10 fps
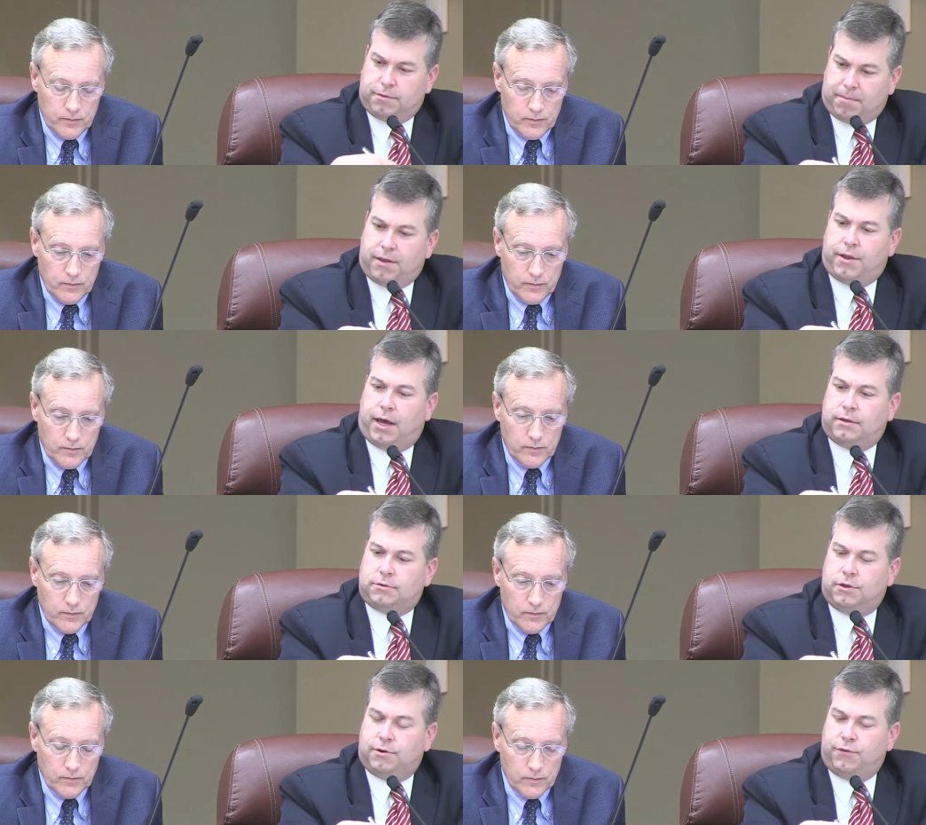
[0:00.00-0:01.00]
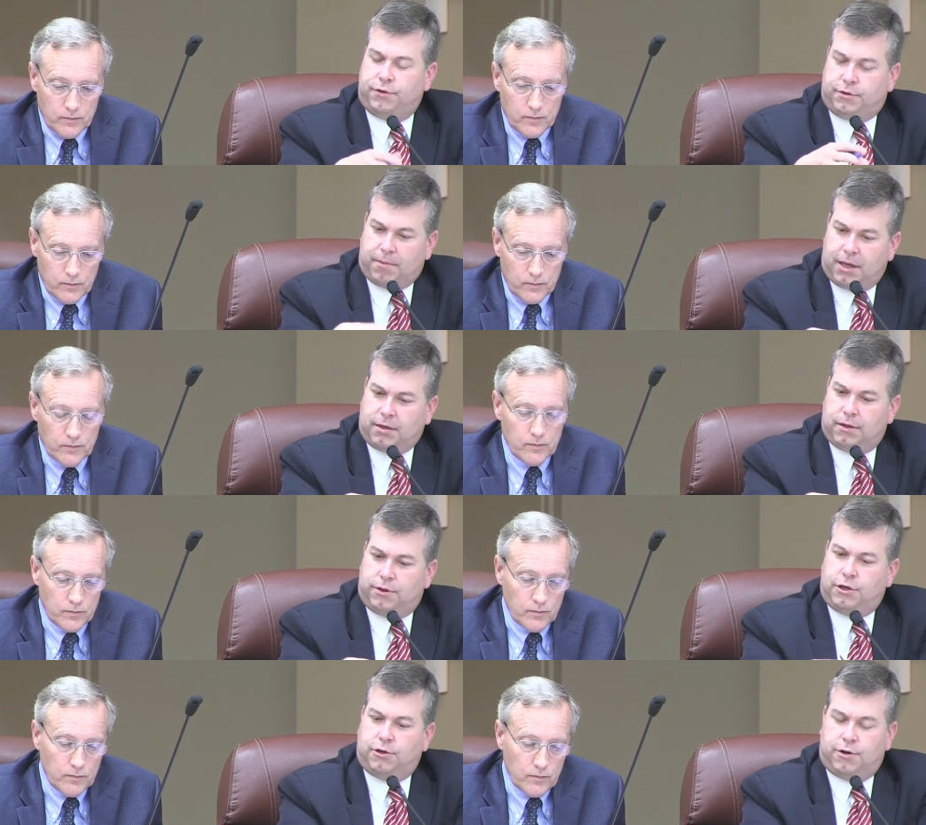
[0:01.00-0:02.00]
Speaker 1: amend so if it's amended,
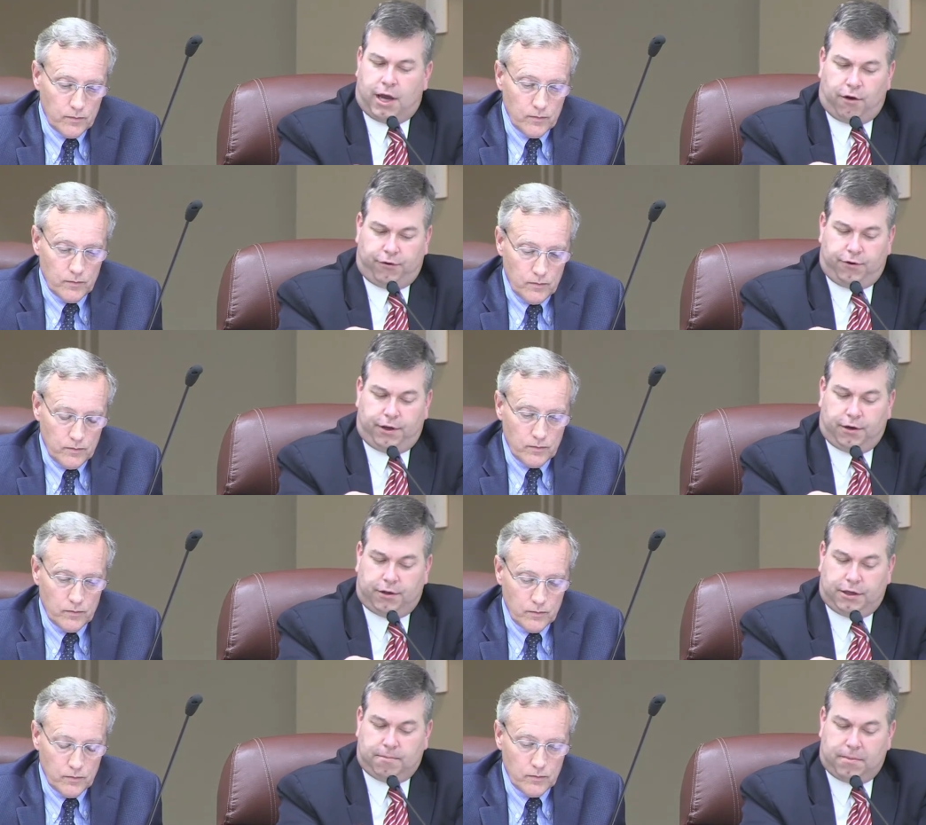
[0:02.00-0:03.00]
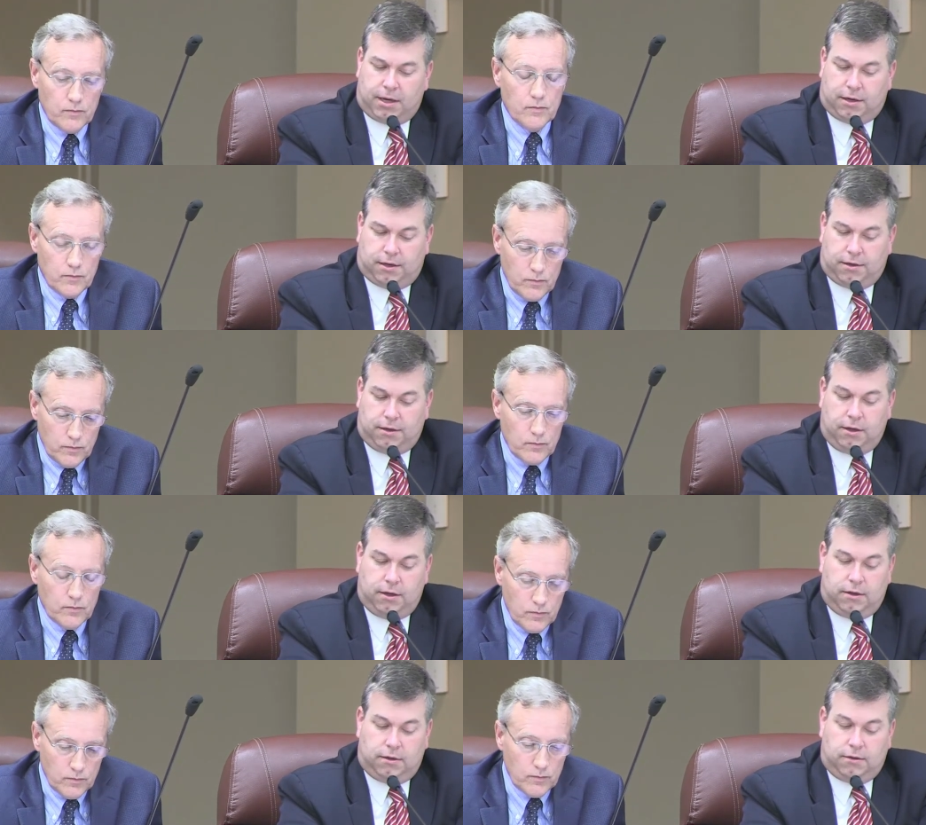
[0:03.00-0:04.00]
then you're now voting on the amended
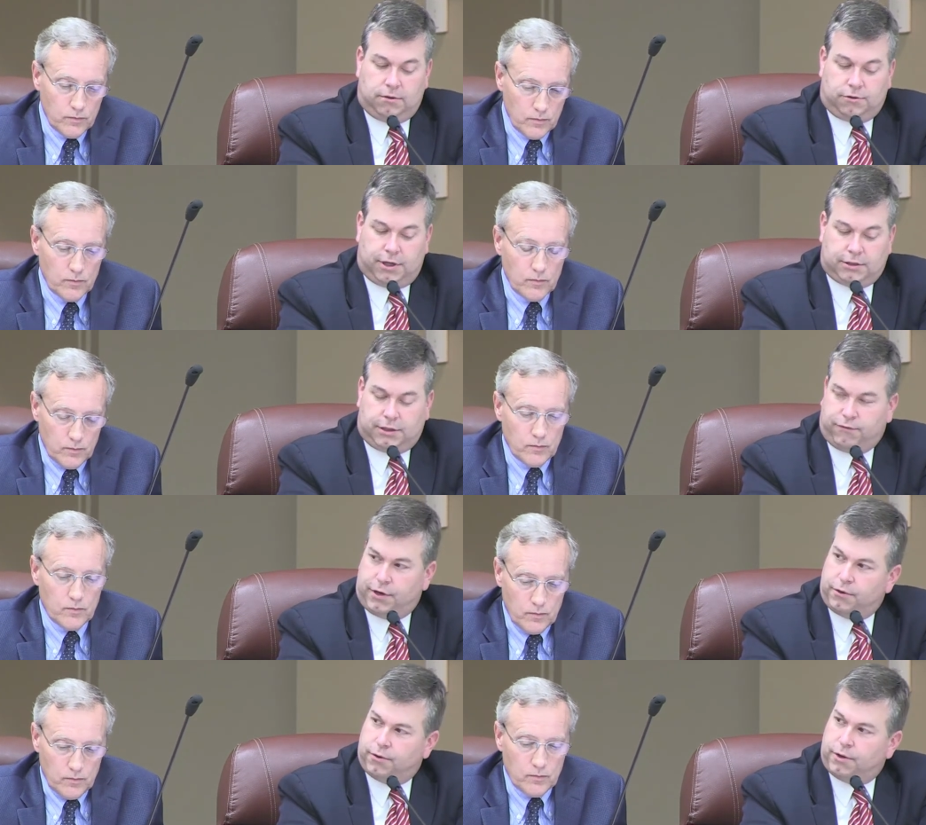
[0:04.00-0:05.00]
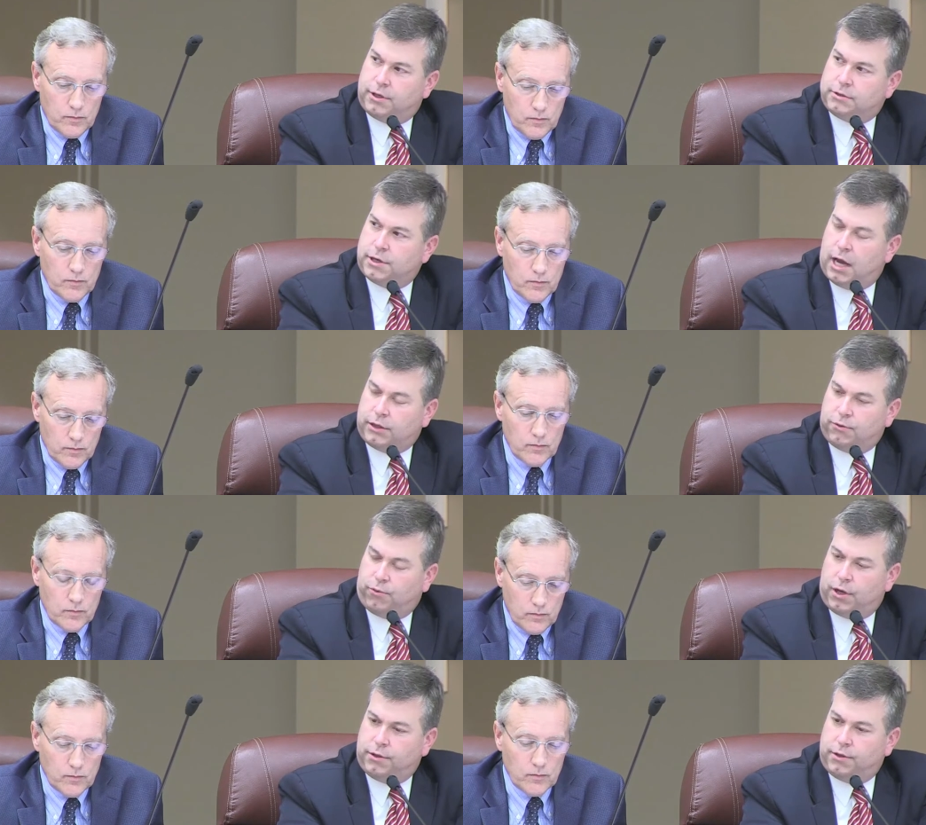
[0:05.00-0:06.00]
transient vendor ordinance, not the
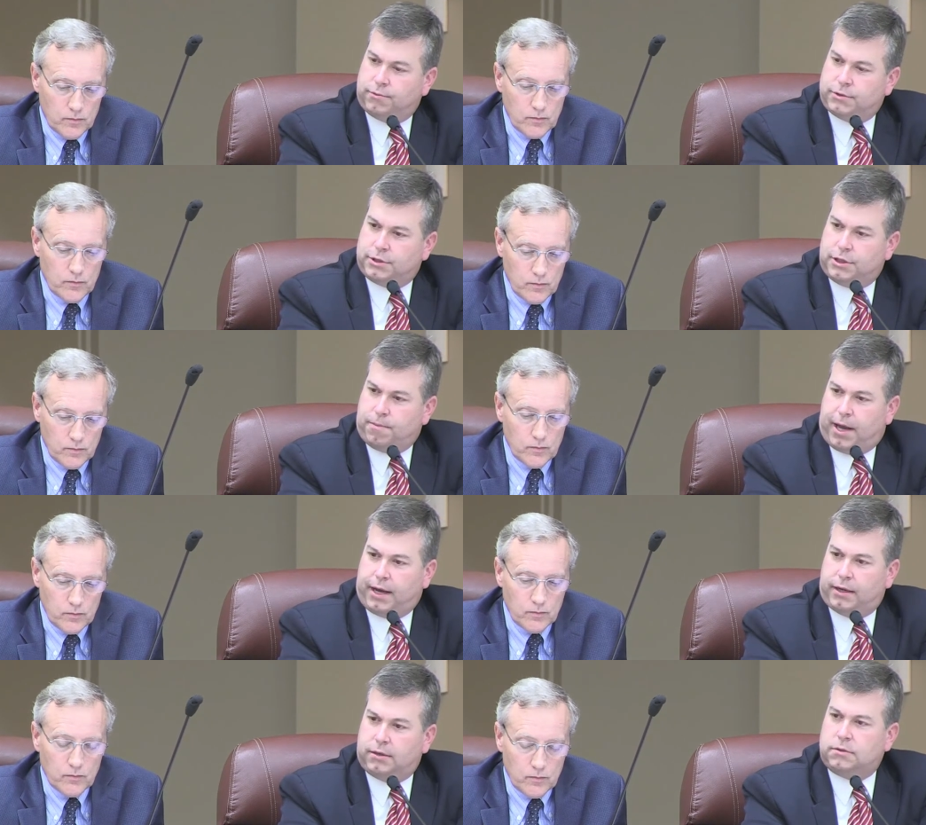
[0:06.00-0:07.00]
one that was in the packet.